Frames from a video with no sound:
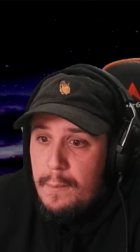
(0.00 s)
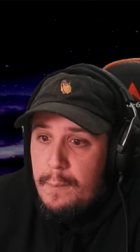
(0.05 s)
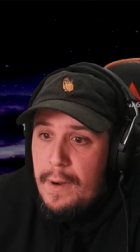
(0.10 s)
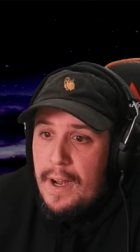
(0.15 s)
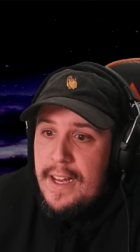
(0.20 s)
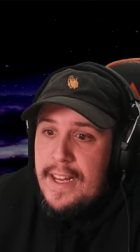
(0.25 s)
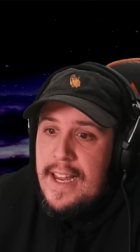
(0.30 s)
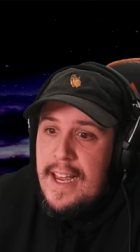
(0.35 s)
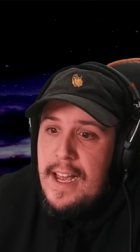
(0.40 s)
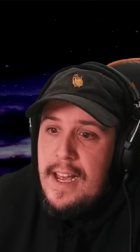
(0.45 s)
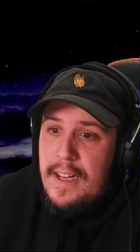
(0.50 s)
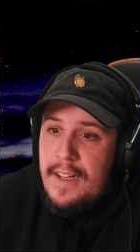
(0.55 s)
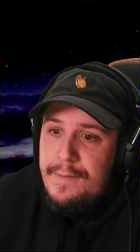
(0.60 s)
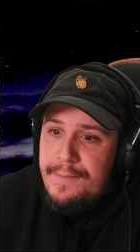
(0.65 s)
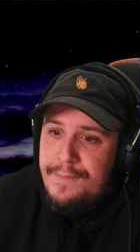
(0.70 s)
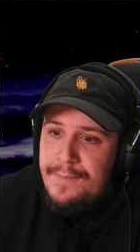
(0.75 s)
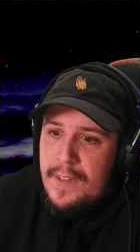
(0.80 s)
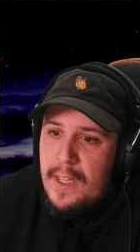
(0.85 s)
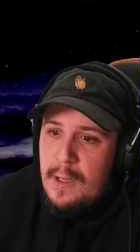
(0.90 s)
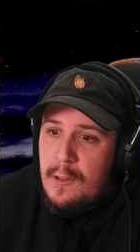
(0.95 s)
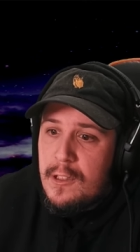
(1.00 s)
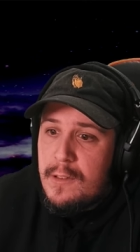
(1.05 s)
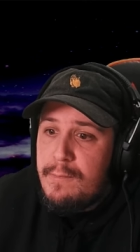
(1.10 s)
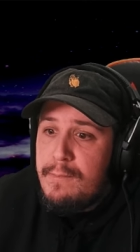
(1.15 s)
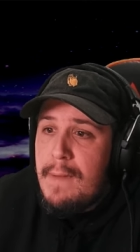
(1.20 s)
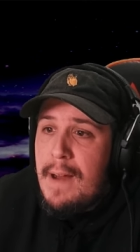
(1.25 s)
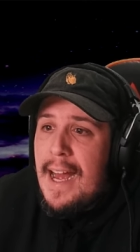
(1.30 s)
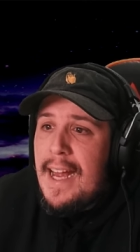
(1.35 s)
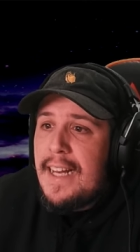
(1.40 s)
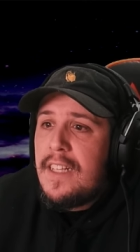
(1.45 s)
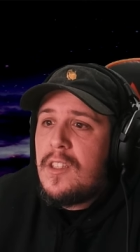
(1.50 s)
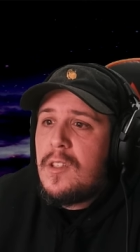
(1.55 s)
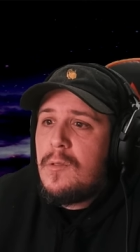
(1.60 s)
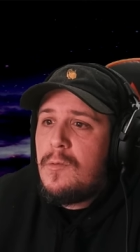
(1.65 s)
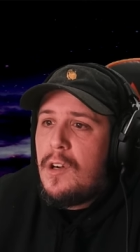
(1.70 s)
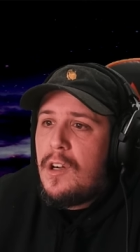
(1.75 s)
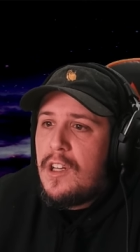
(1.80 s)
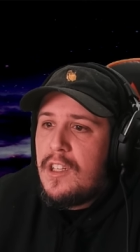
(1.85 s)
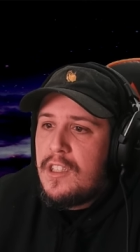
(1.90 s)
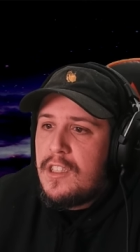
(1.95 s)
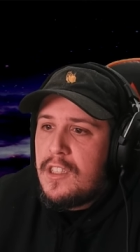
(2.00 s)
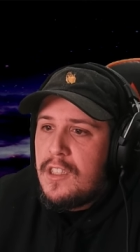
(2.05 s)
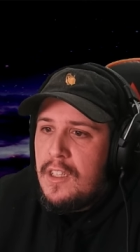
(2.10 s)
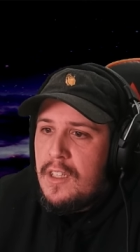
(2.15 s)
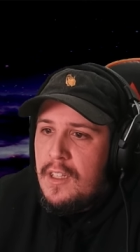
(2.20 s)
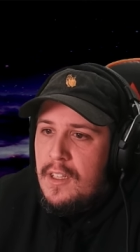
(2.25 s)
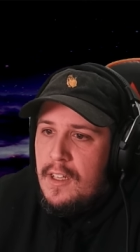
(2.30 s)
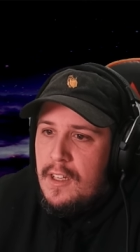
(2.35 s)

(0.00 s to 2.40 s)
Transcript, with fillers: But yeah, it was mad to watch.